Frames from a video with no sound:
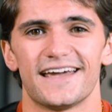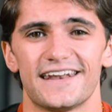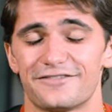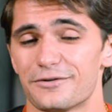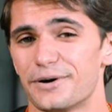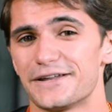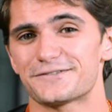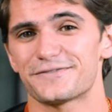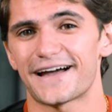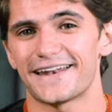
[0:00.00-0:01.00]
and
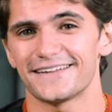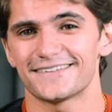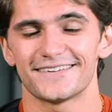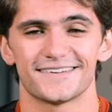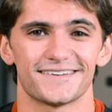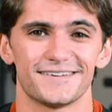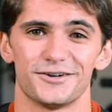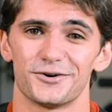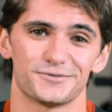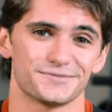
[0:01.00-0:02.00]
everybody's fighting to, you
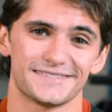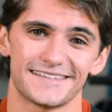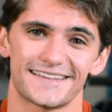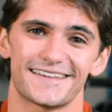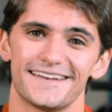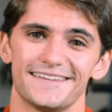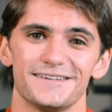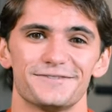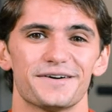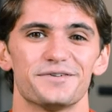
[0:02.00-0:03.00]
know, get that
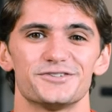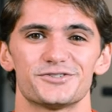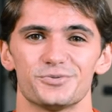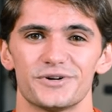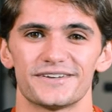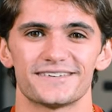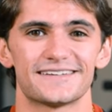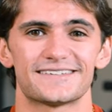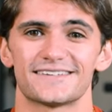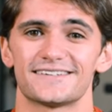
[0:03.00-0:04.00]
Indy 500 win.
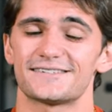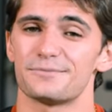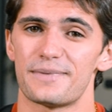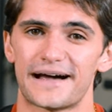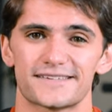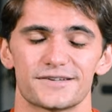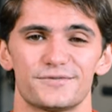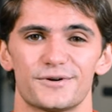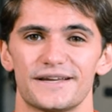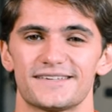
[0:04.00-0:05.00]
It's a, it's a
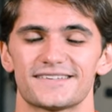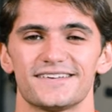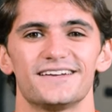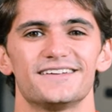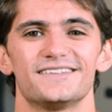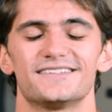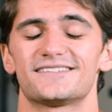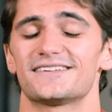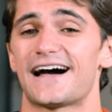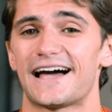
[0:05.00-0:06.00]
massive race.
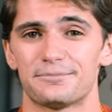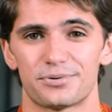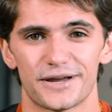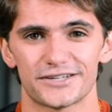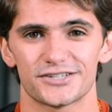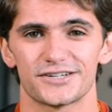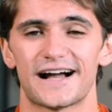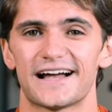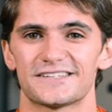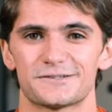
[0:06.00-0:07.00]
It's high pressure,
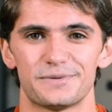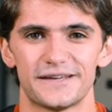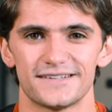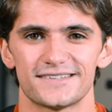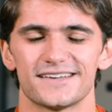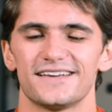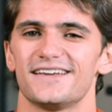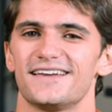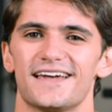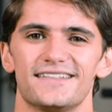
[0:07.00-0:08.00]
high speeds,
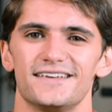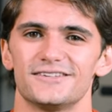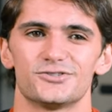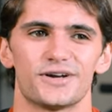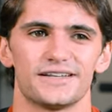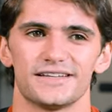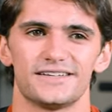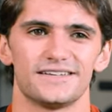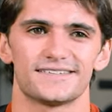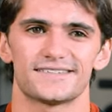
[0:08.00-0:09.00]
and the
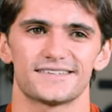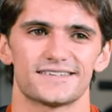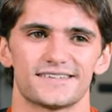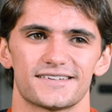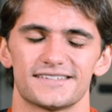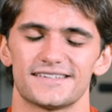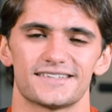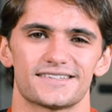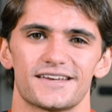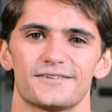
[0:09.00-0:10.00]
adrenaline is, uh, is
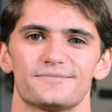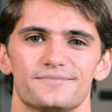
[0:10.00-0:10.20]
insane.